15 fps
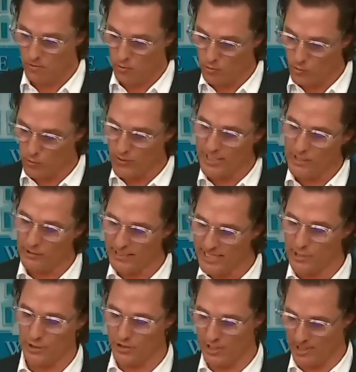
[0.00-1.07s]
With real
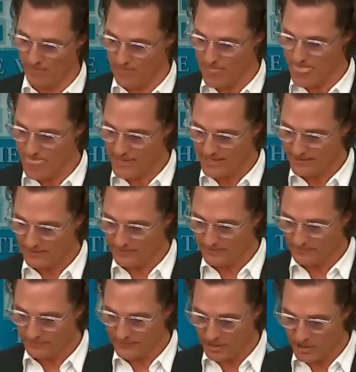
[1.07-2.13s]
leadership,
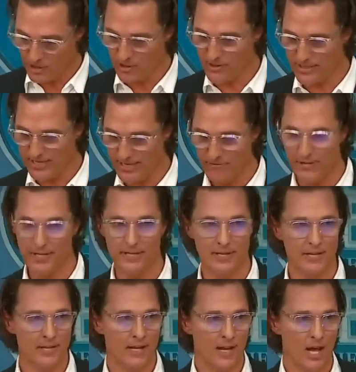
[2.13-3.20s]
let's start
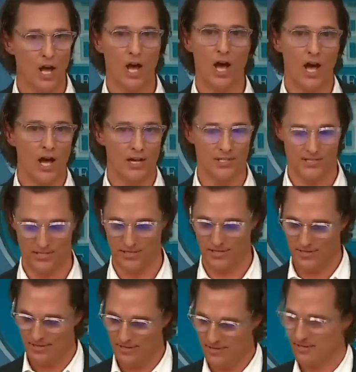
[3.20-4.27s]
giving us,
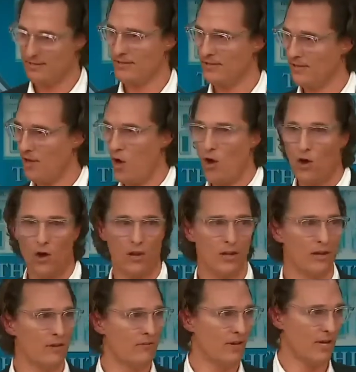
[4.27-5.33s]
all
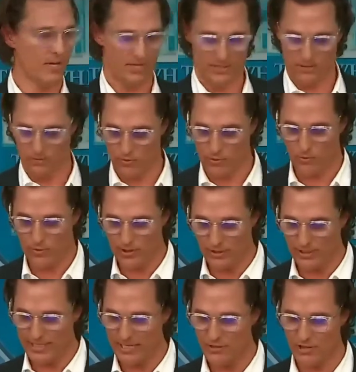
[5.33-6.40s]
of us with real
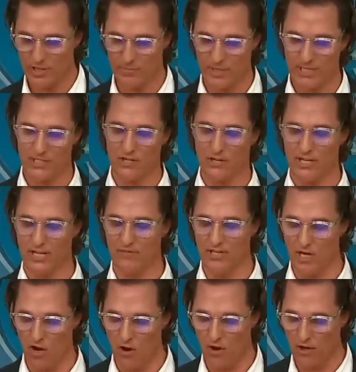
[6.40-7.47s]
leadership, let's start
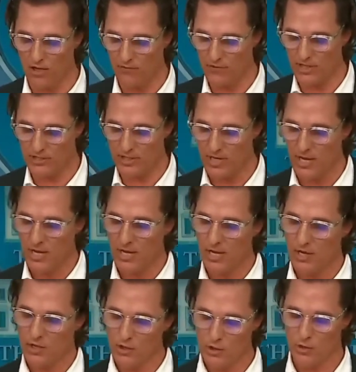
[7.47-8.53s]
giving all of us
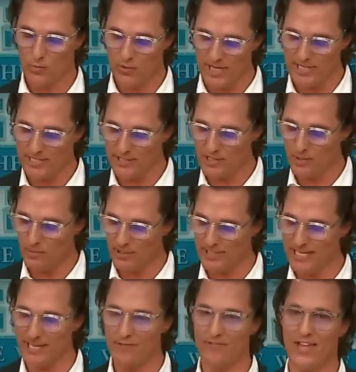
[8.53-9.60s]
good reason to
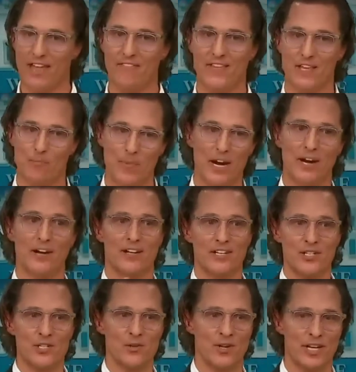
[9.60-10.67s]
believe that the
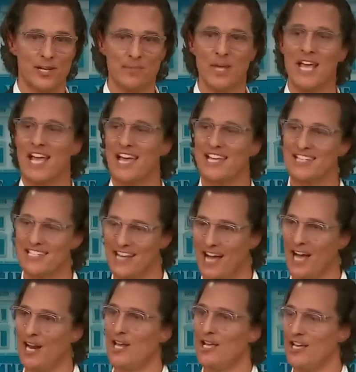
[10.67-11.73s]
American dream is
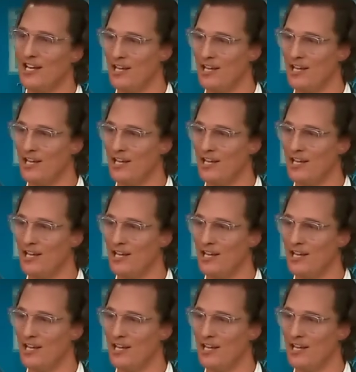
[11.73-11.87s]
not an